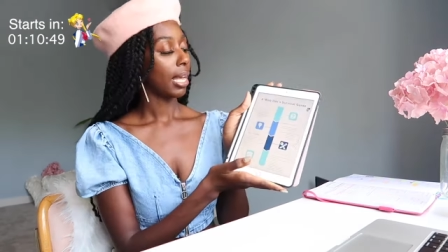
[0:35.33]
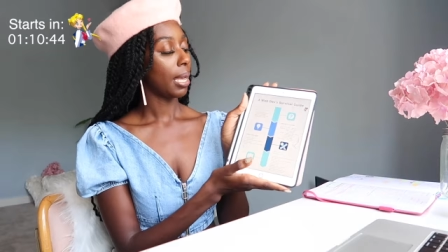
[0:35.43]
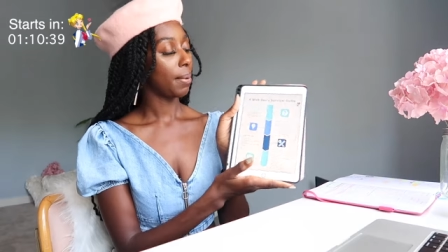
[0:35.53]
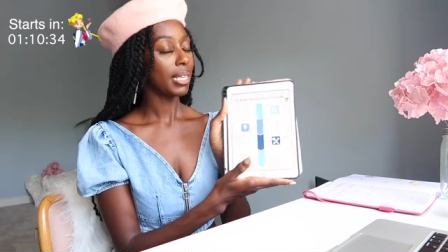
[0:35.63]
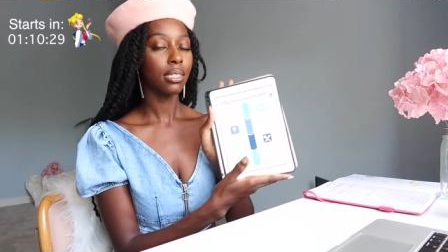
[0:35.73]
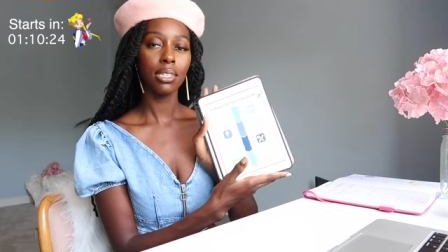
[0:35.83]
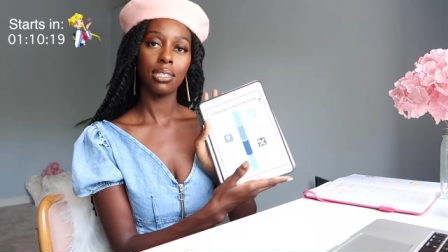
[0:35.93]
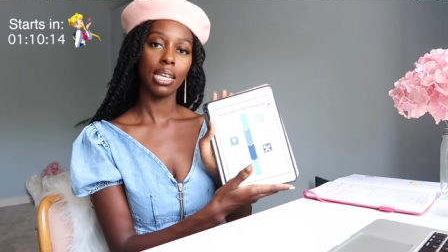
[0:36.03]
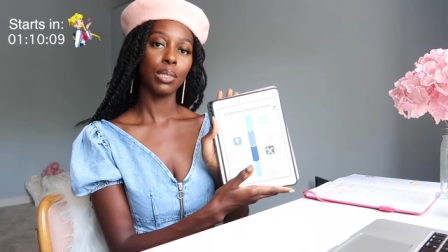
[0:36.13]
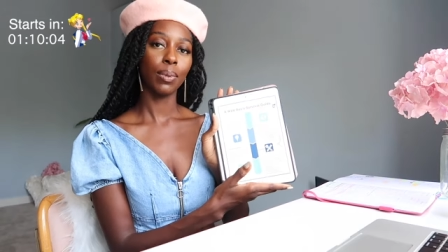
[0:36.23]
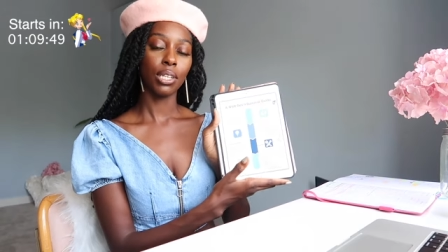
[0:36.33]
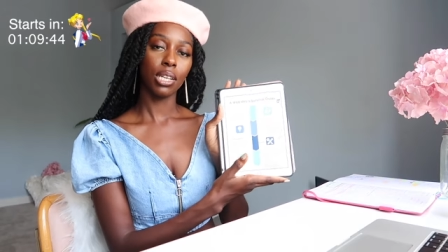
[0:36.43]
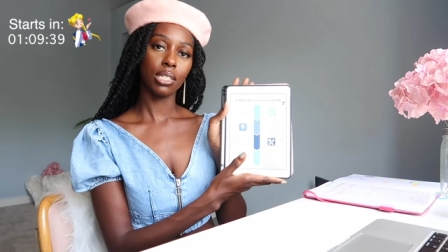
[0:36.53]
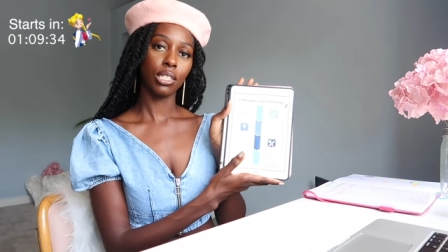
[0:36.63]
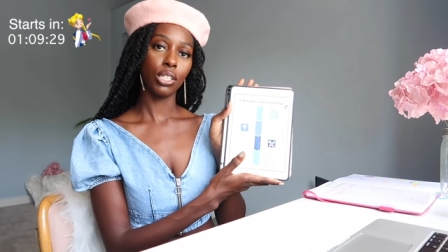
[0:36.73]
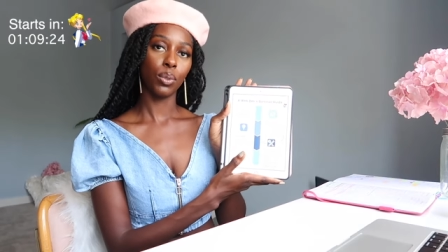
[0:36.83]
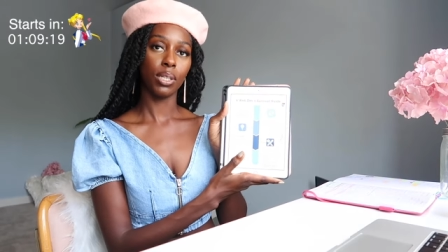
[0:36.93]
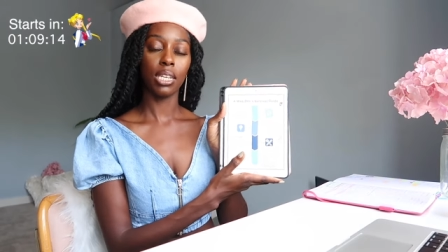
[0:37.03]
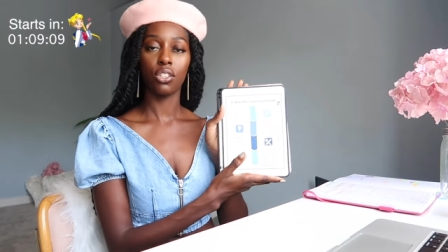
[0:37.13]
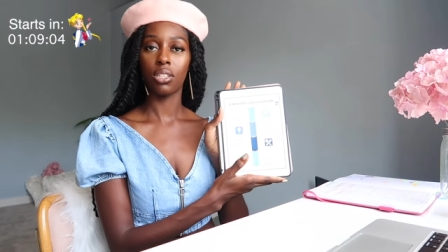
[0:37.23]
It basically states what you need to do
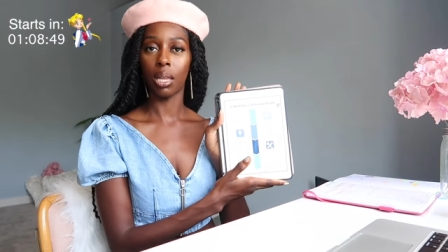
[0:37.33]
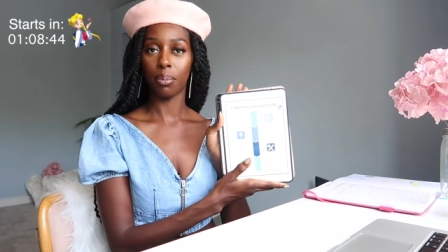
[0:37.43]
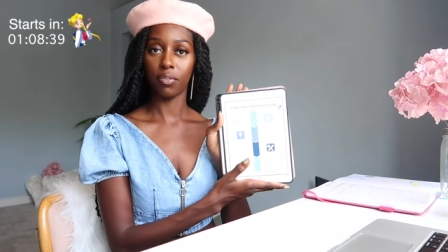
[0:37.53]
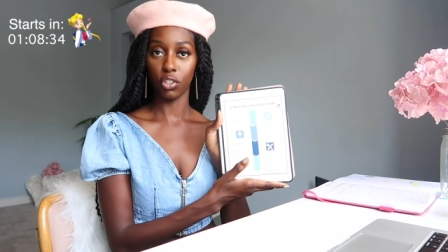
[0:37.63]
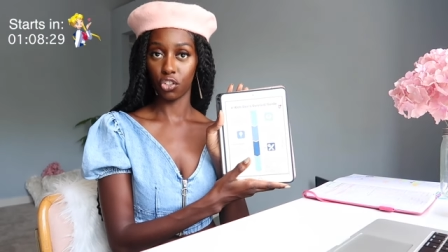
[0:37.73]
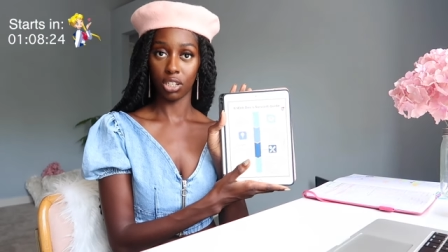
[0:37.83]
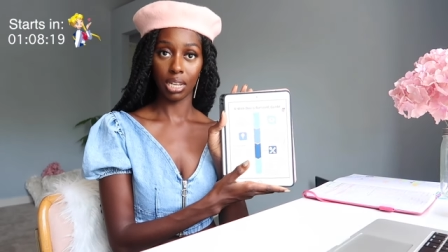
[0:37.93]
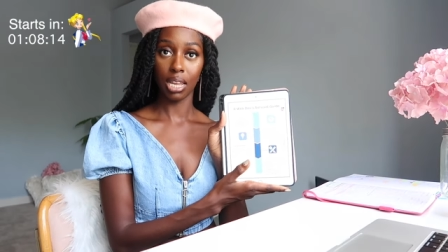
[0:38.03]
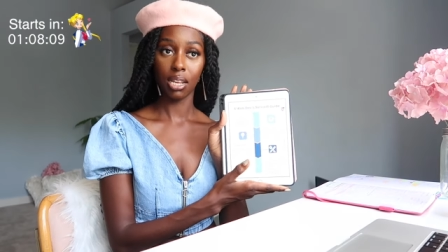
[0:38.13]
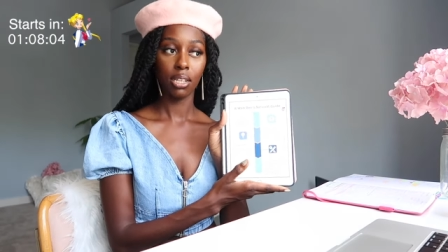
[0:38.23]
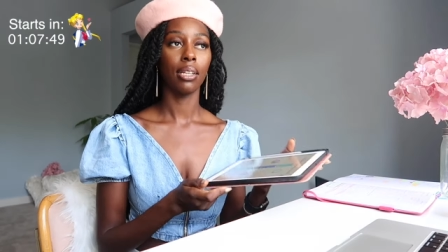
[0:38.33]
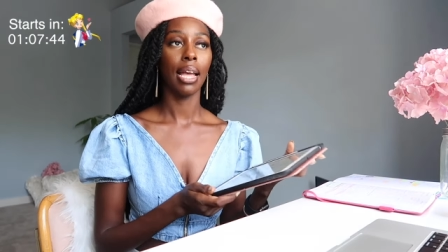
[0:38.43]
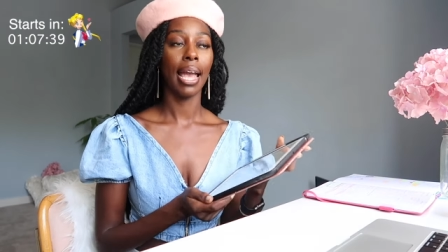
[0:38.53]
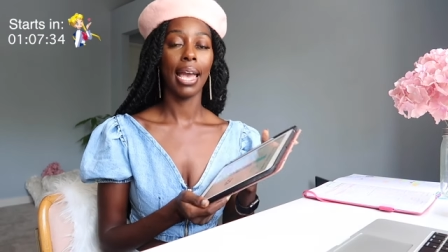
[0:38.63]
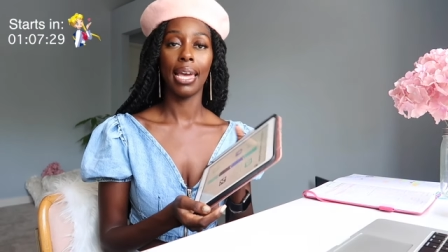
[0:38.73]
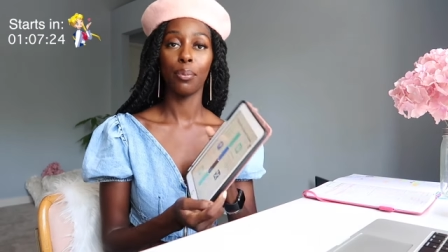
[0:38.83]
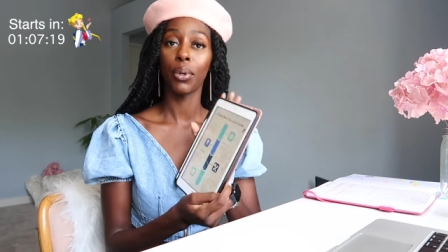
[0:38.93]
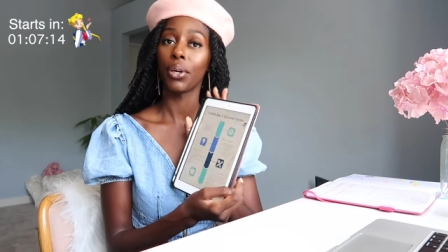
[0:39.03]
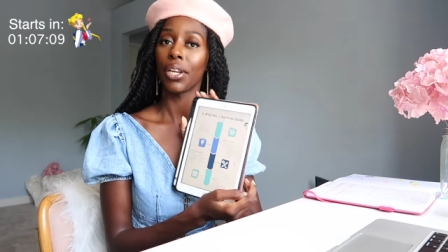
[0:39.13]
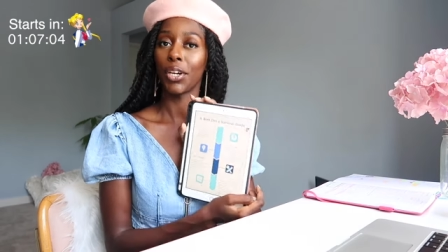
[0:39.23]
in each step of your journey, and
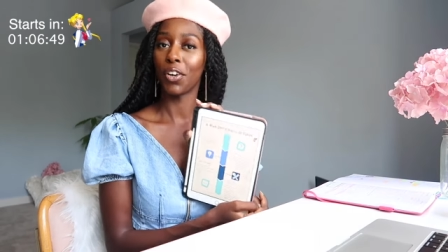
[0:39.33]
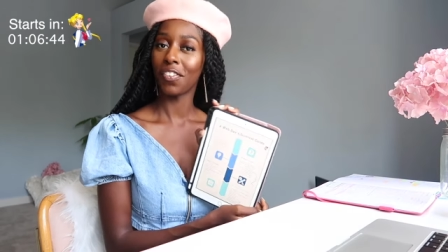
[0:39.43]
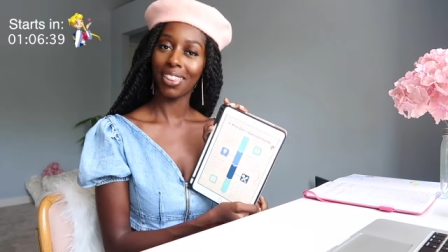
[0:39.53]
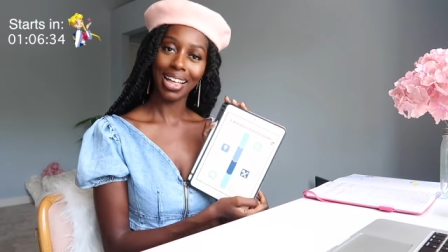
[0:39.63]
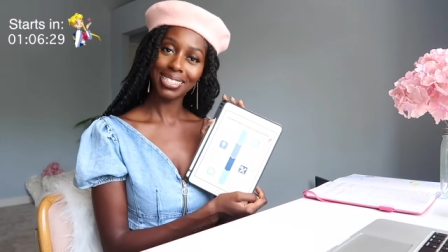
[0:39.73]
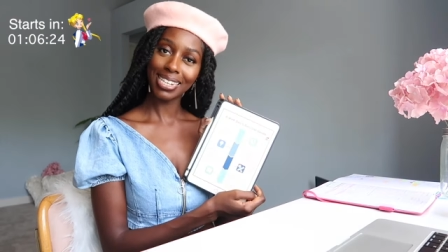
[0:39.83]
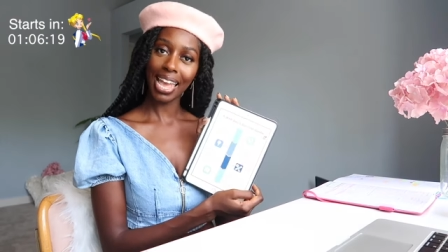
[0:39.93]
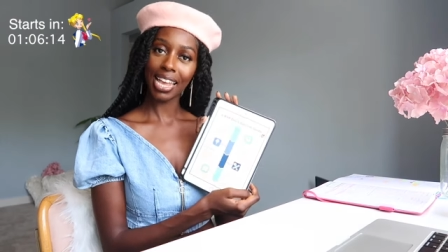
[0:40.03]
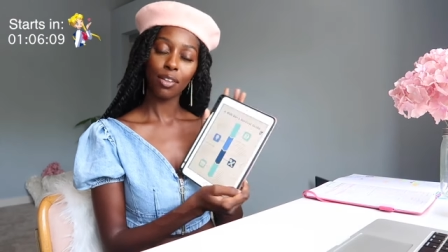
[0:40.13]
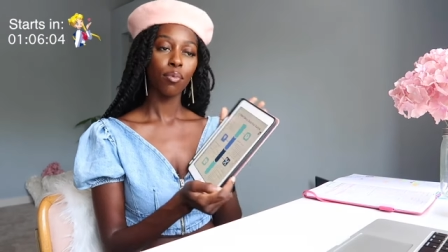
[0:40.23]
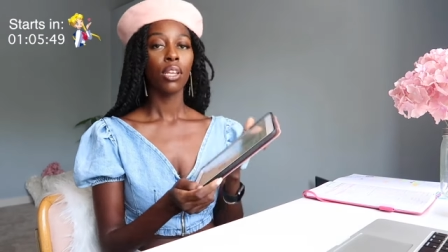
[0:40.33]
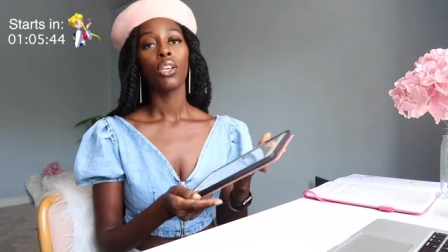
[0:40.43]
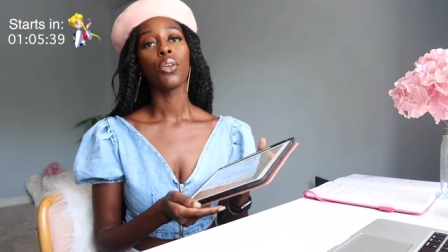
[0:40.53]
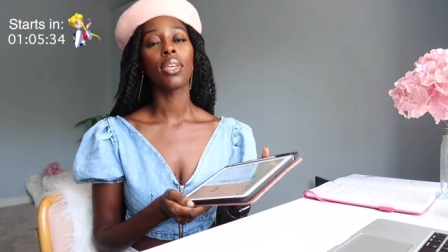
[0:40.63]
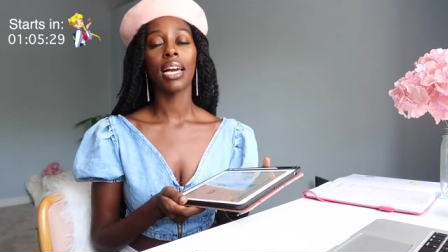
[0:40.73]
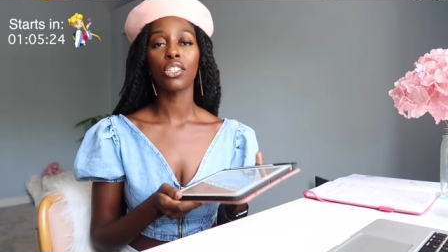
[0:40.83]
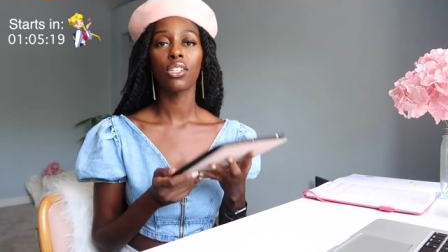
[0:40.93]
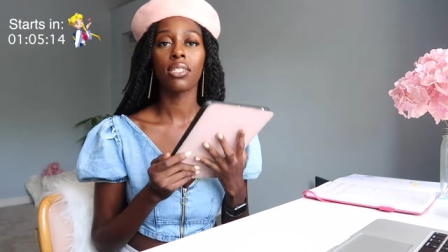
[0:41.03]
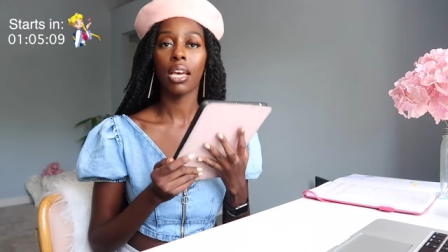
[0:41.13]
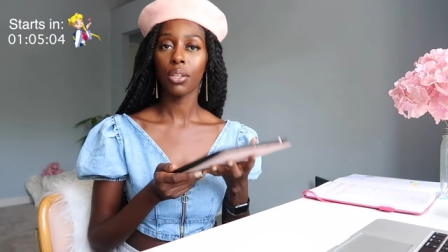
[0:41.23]
we're going to go over that today. You can
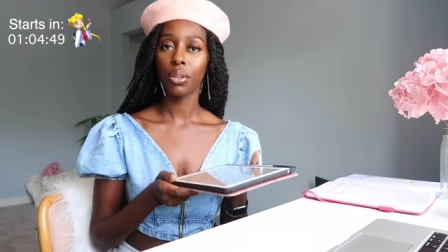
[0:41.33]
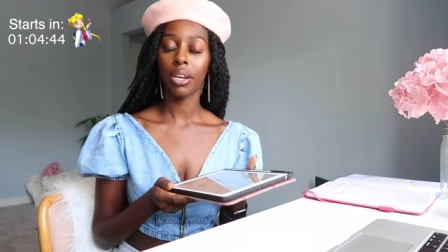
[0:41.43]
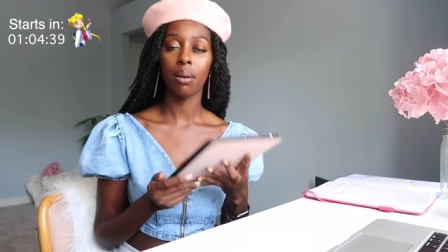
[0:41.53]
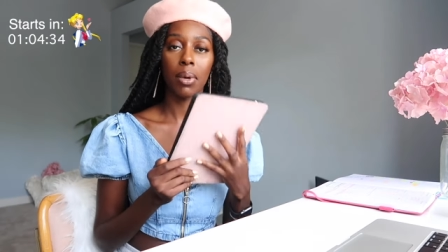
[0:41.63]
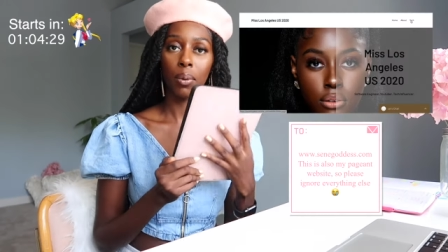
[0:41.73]
actually download it on my